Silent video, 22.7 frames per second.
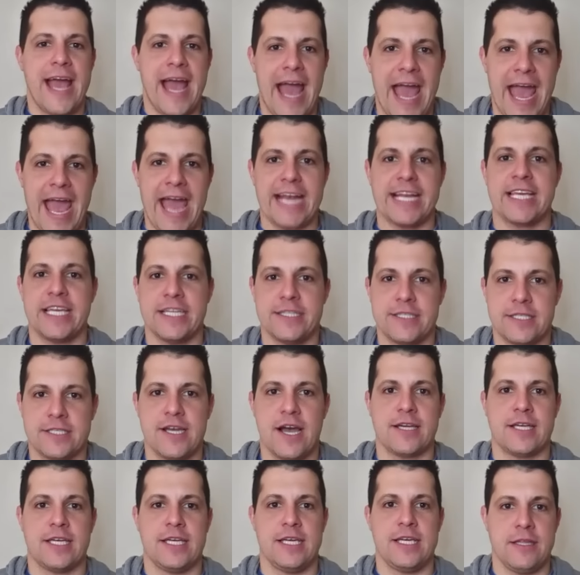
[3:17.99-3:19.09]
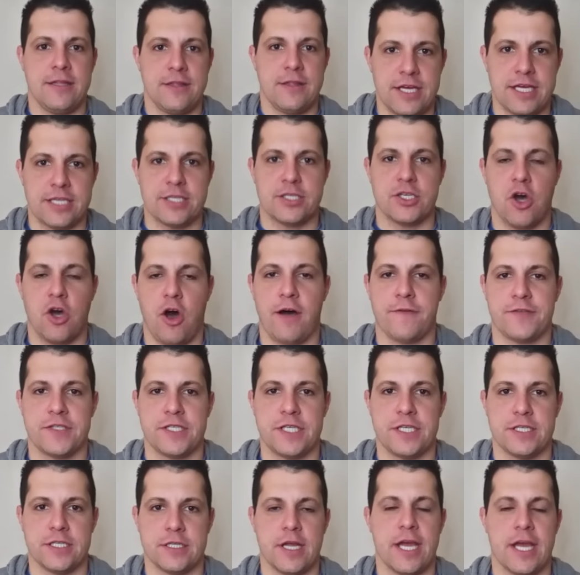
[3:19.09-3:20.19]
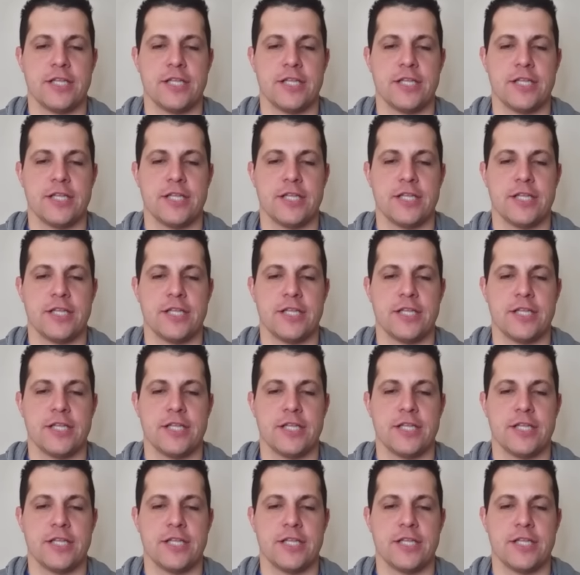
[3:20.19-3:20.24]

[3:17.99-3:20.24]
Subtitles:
at Kentucky this offseason.